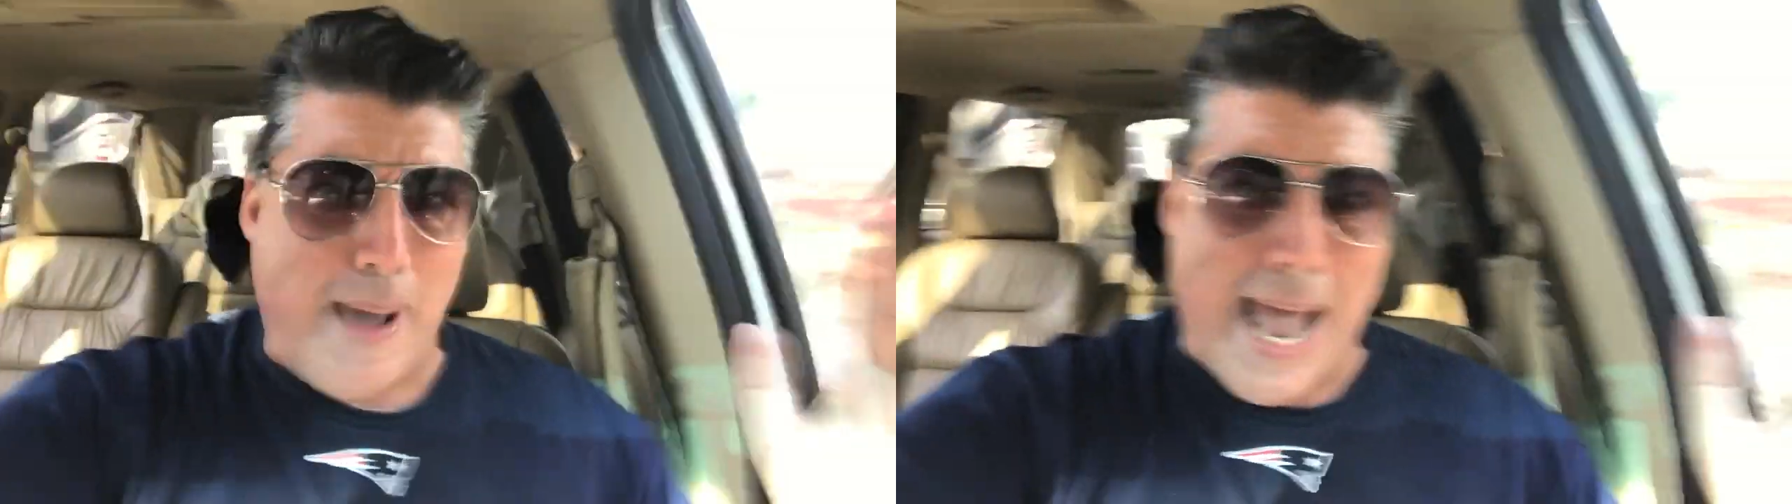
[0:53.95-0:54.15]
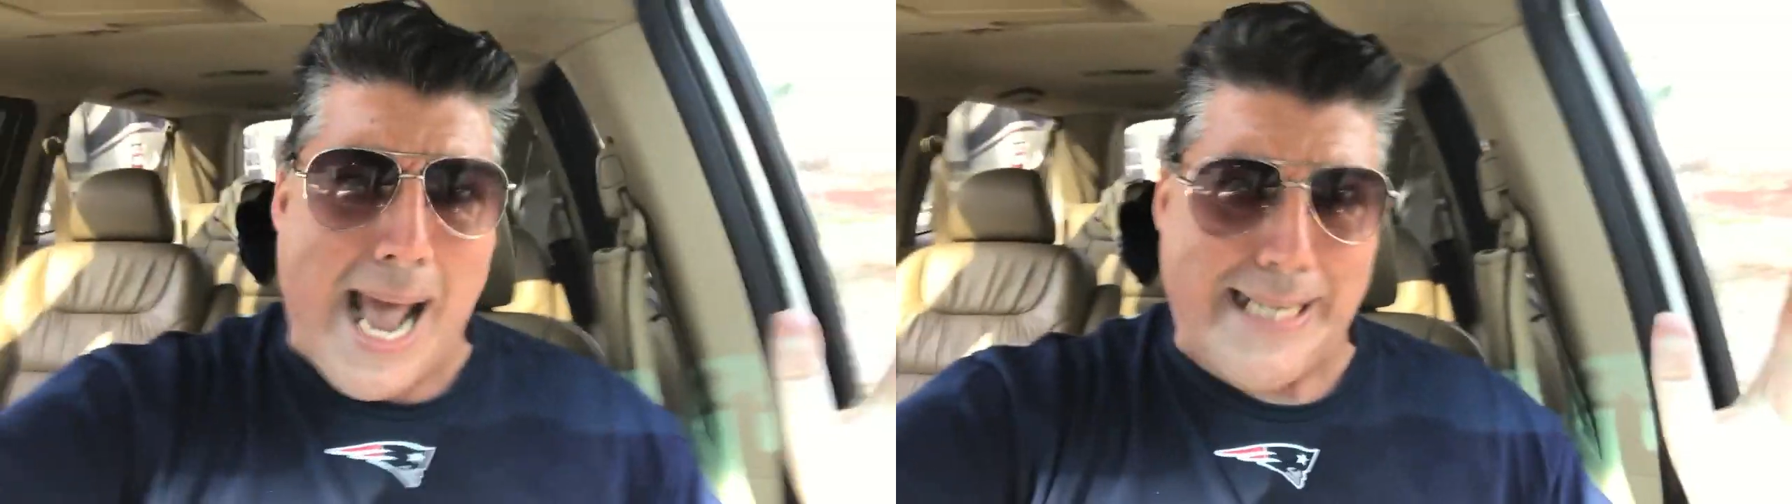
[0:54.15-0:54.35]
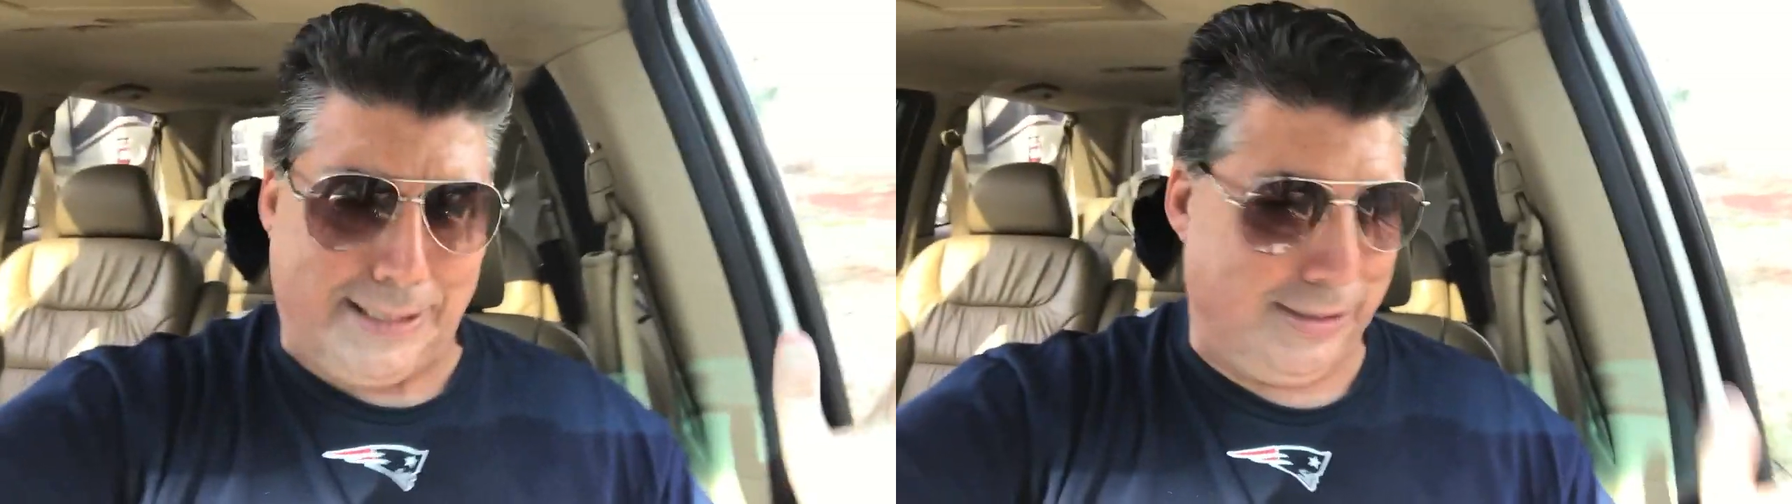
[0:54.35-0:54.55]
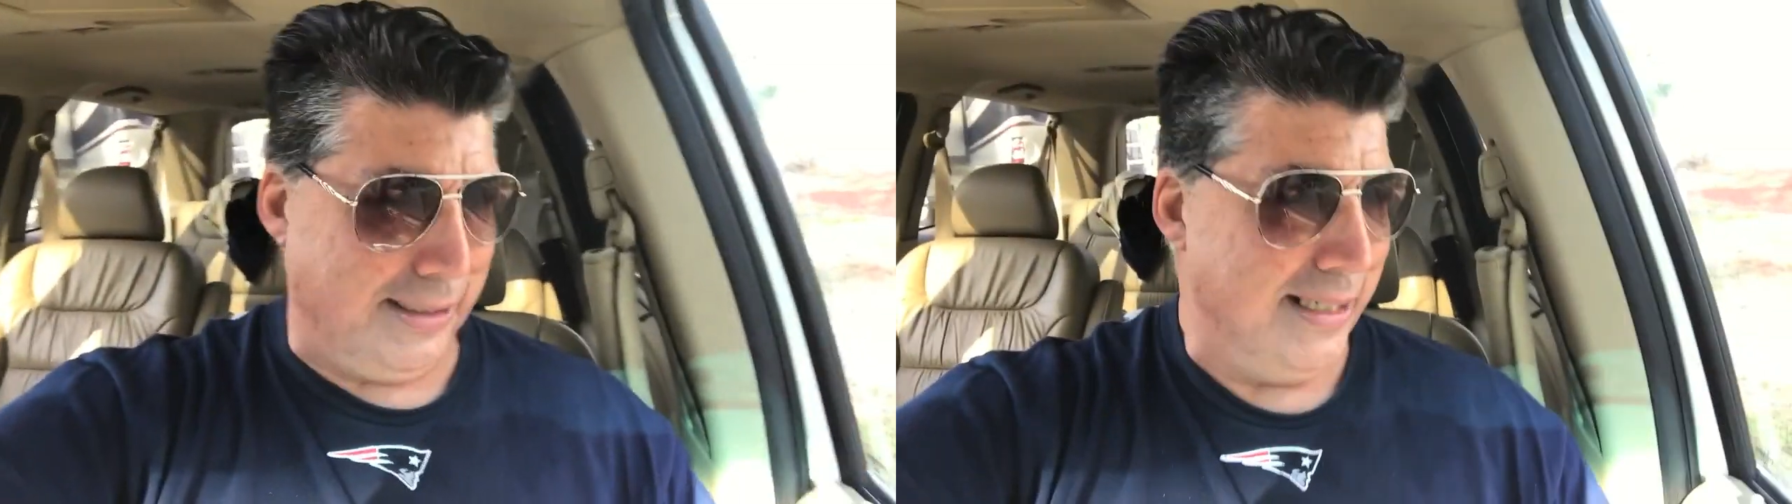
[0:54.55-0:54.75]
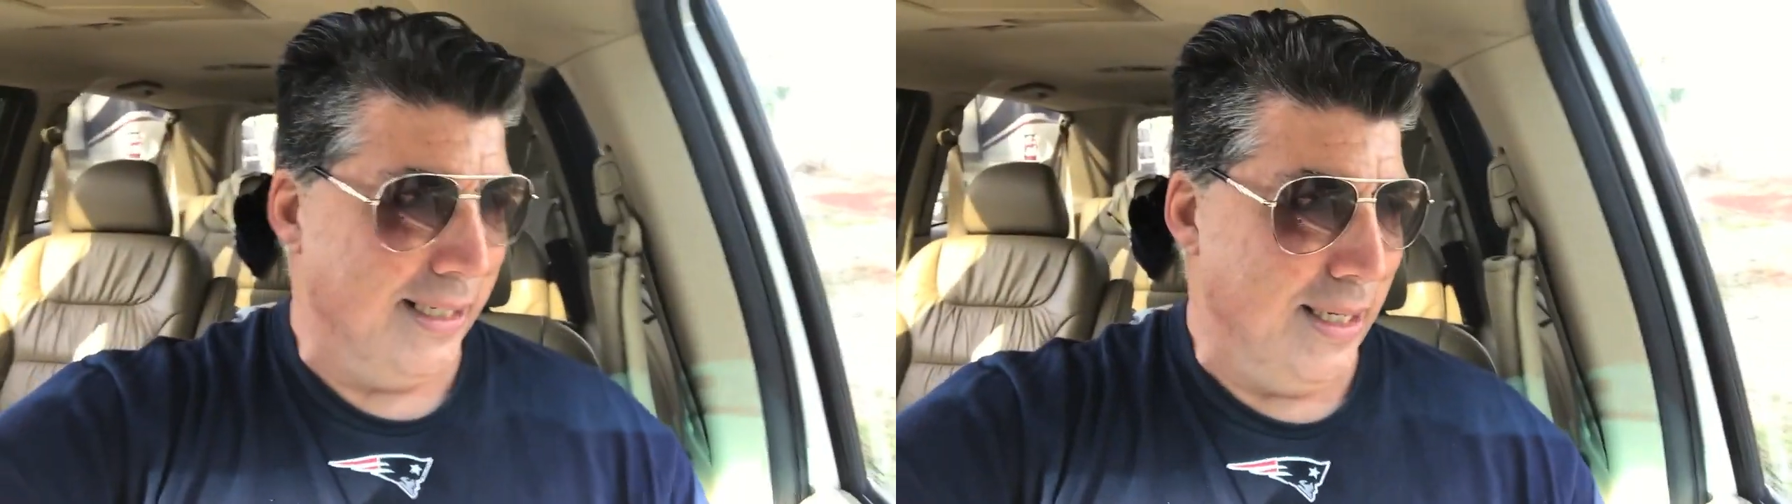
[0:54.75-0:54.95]
Pats.
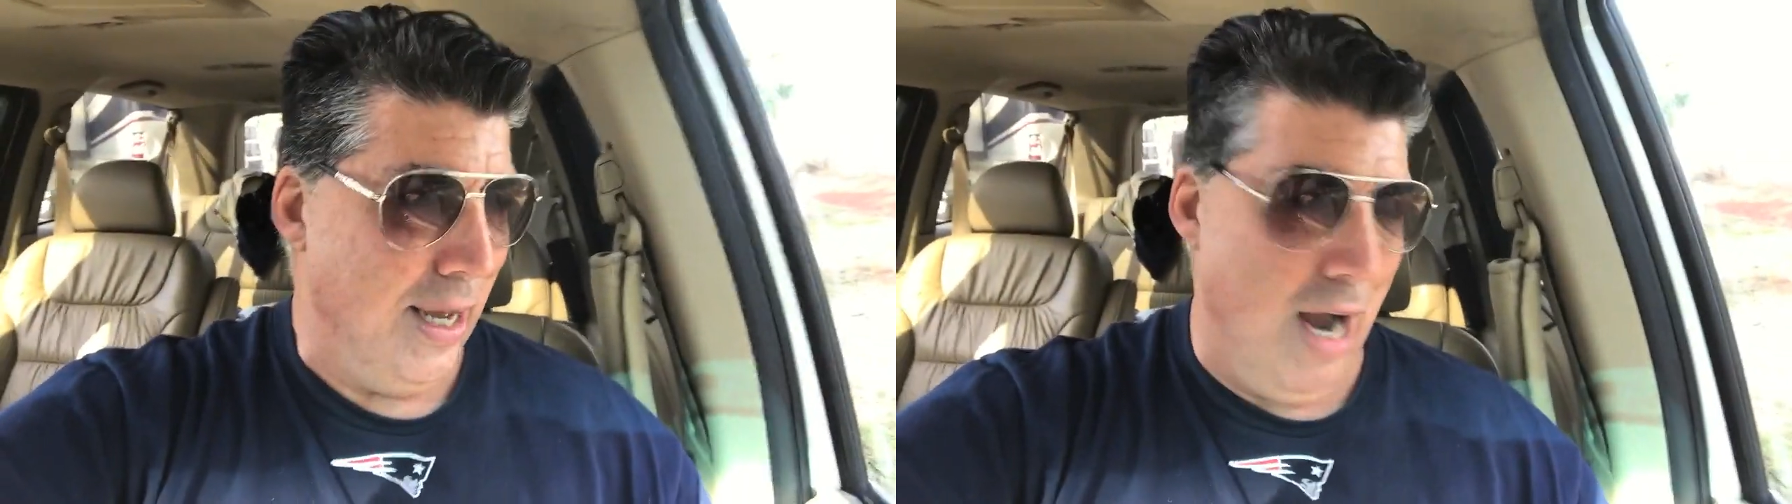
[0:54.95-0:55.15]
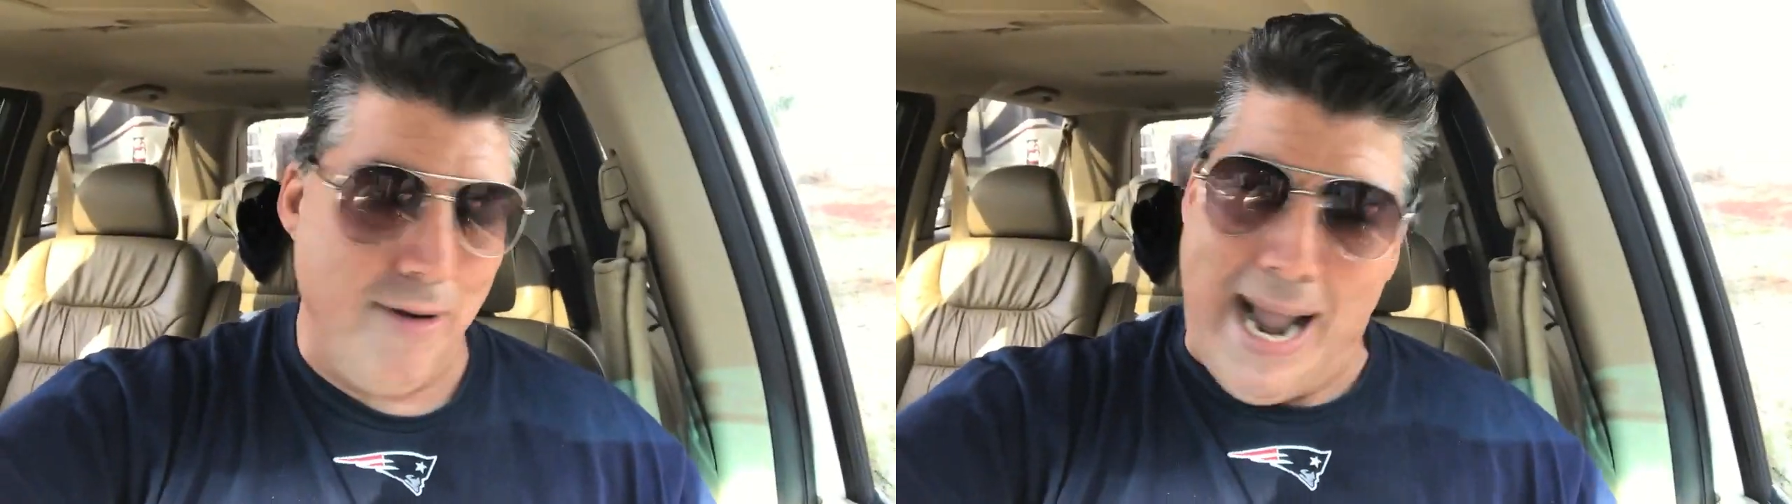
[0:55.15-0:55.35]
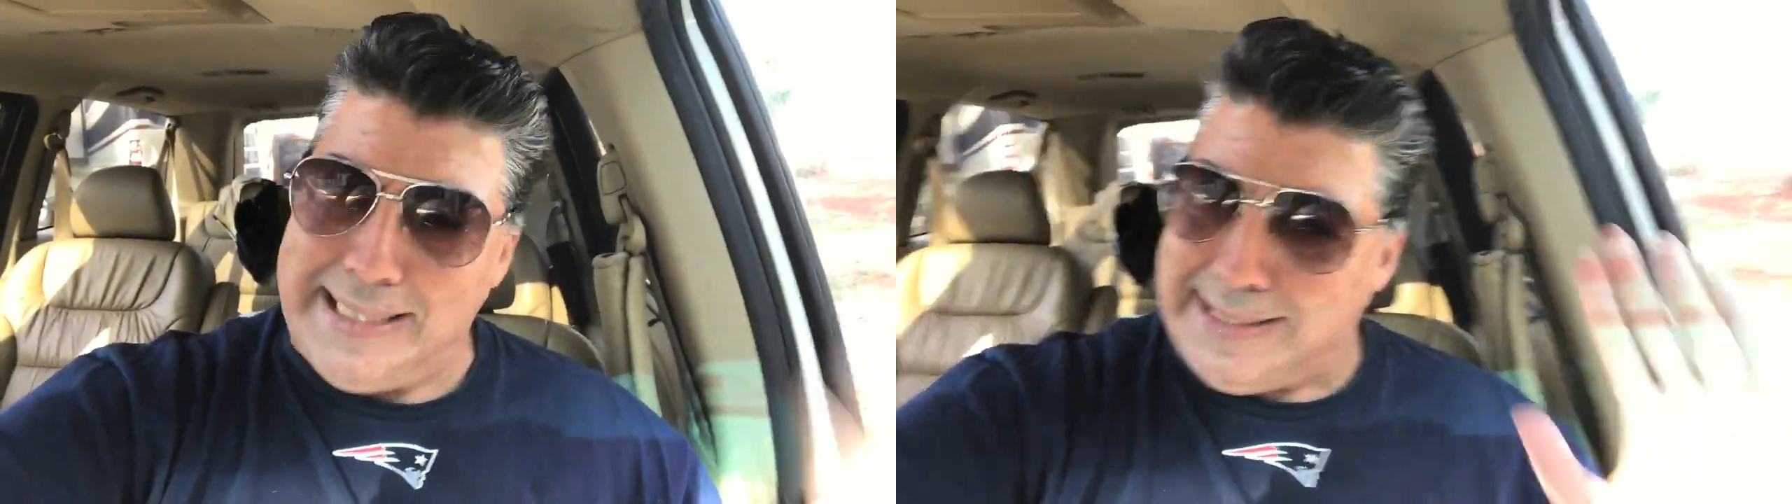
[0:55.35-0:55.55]
All right,